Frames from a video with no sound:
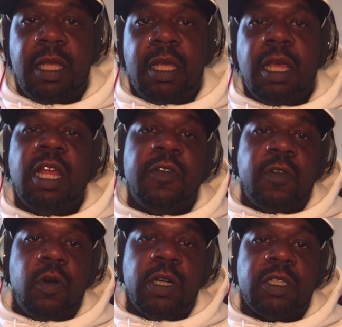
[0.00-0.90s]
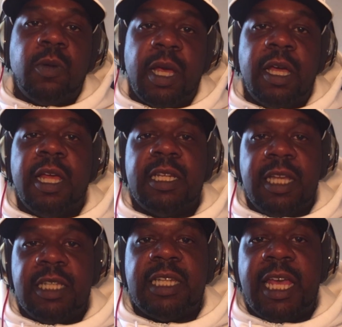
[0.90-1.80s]
And of course, Qui-Gon
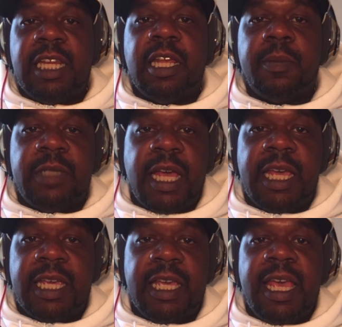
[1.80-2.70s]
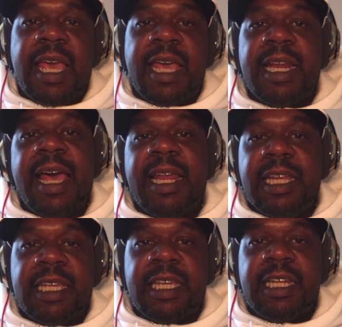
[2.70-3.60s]
does end up dying, and
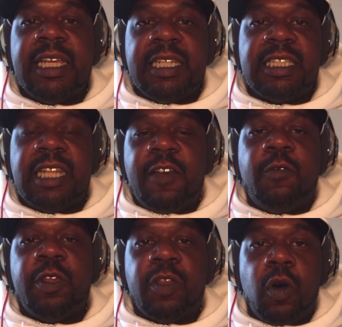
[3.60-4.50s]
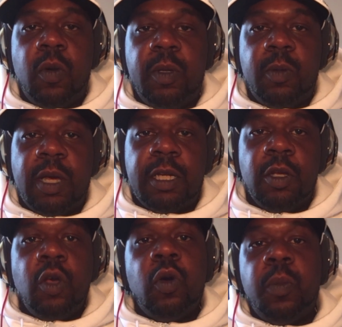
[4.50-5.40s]
Anakin is left with Obi-Wan,
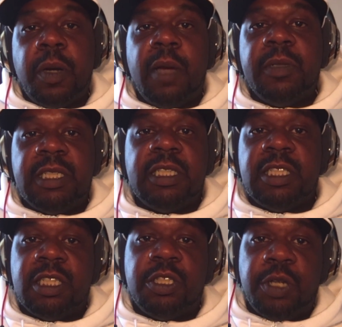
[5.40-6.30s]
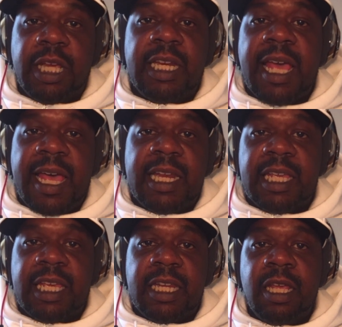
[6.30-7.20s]
who promises to train
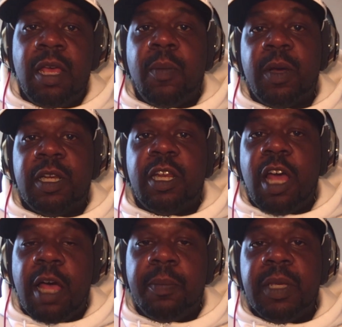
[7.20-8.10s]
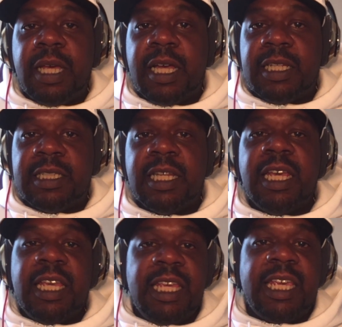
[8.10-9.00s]
Anakin, but not because
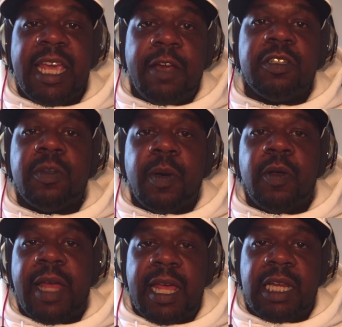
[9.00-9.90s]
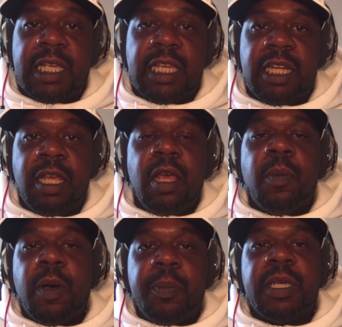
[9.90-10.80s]
he cares about Anakin,
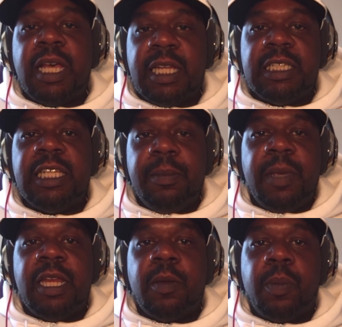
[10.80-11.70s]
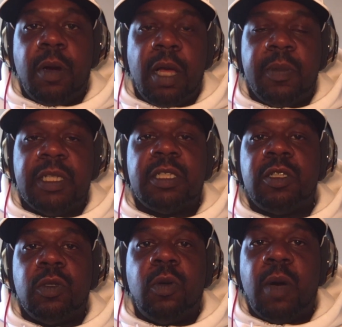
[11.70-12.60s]
but because he made a promise to
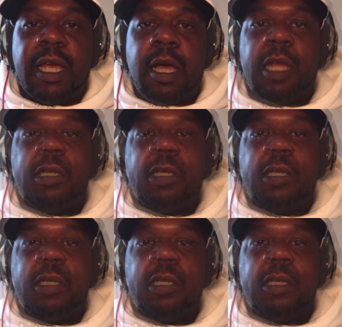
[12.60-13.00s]
Qui-Gon.